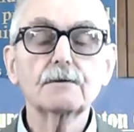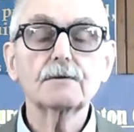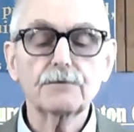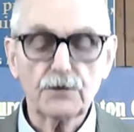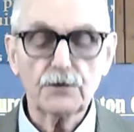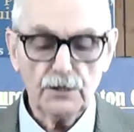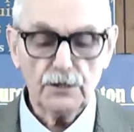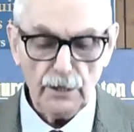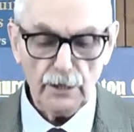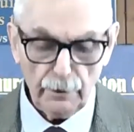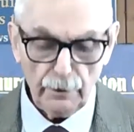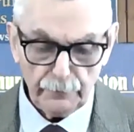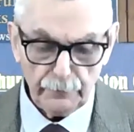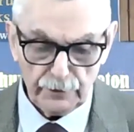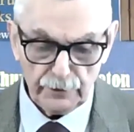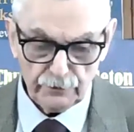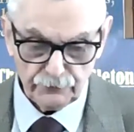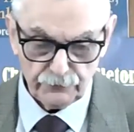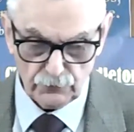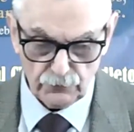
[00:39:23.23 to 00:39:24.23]
The
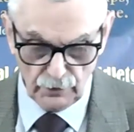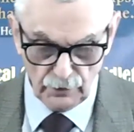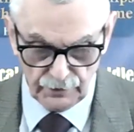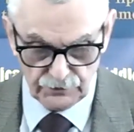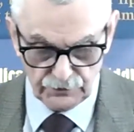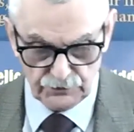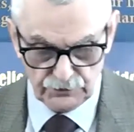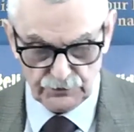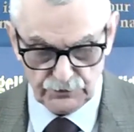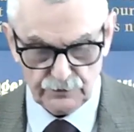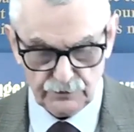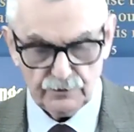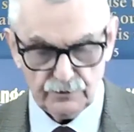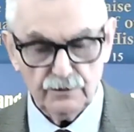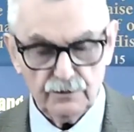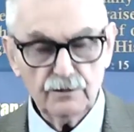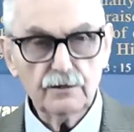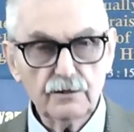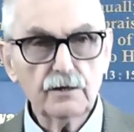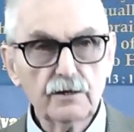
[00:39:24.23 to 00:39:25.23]
coming of Christ.
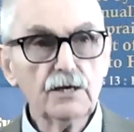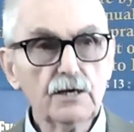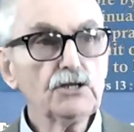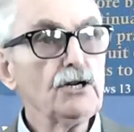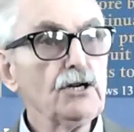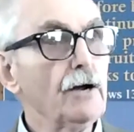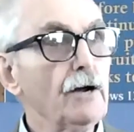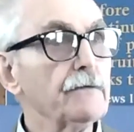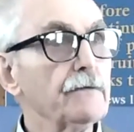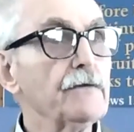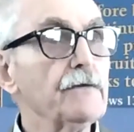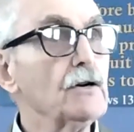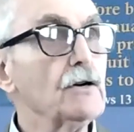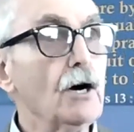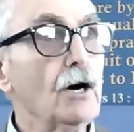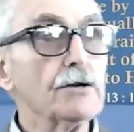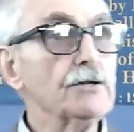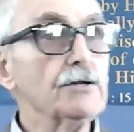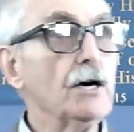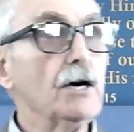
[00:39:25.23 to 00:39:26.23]
He has not
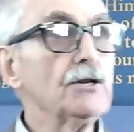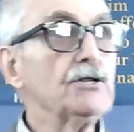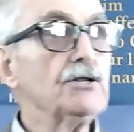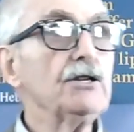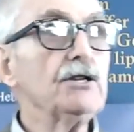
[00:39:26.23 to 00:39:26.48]
forgotten us.